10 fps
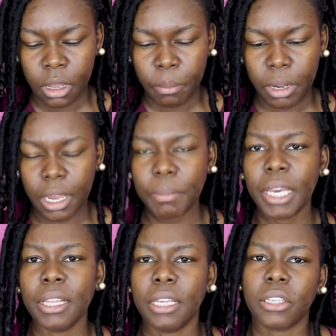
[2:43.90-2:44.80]
but
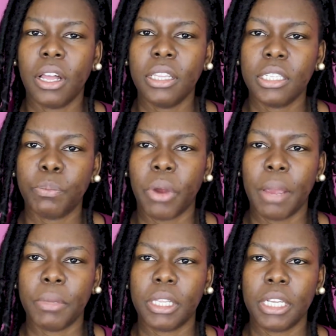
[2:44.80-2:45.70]
yeah, that's all this
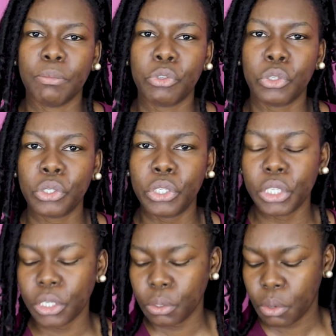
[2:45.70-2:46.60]
primer claims to
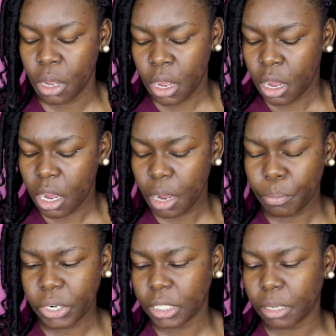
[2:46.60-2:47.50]
do.
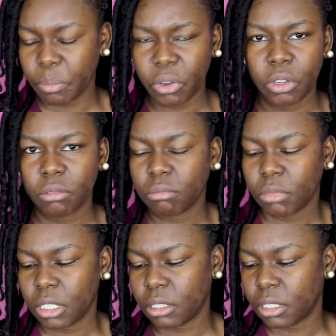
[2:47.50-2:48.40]
Pretty simple.
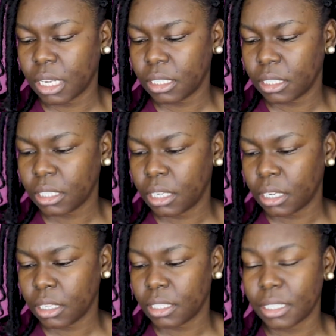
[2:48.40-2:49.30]
It says
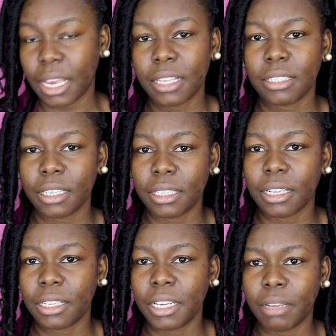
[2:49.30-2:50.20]
it
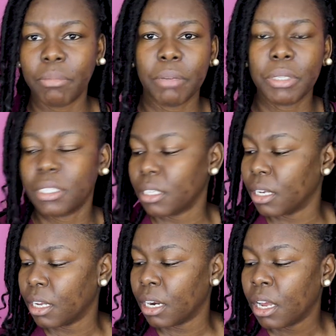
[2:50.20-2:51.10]
in the name, baby
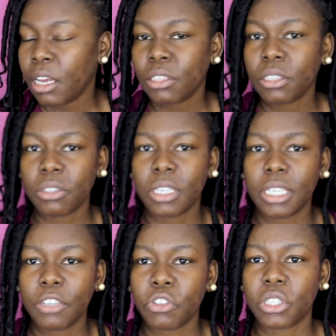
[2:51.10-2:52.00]
skin, so it's gonna
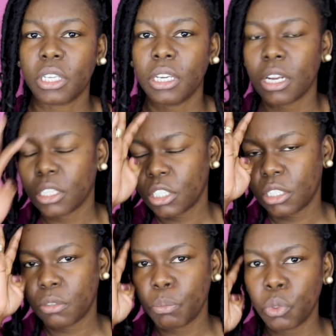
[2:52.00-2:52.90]
leave your skin
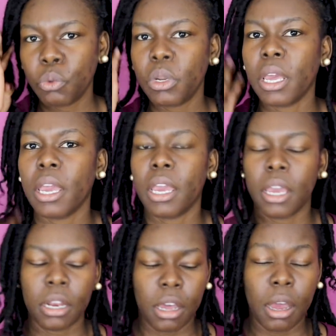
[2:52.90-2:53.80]
smooth
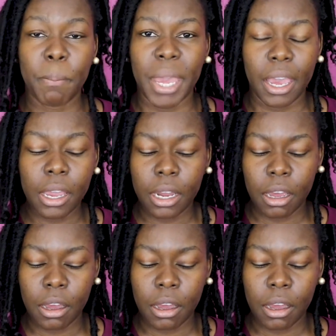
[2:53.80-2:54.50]
and matte.